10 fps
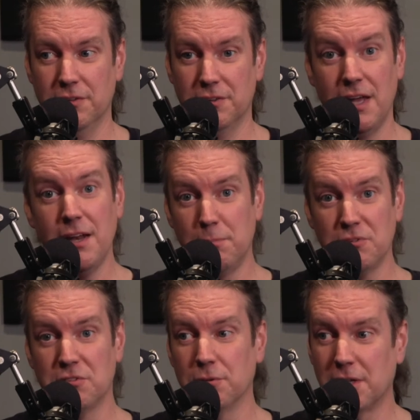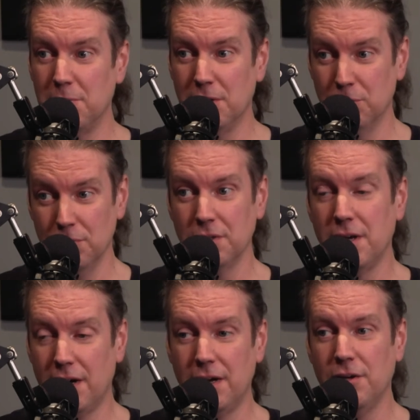that episode gave me really
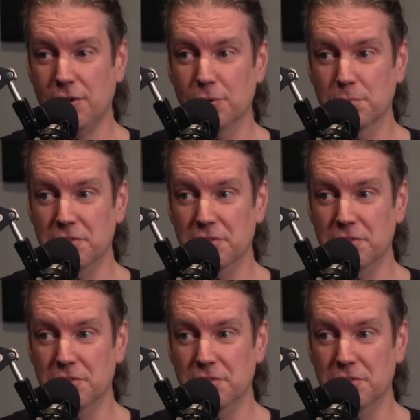high hopes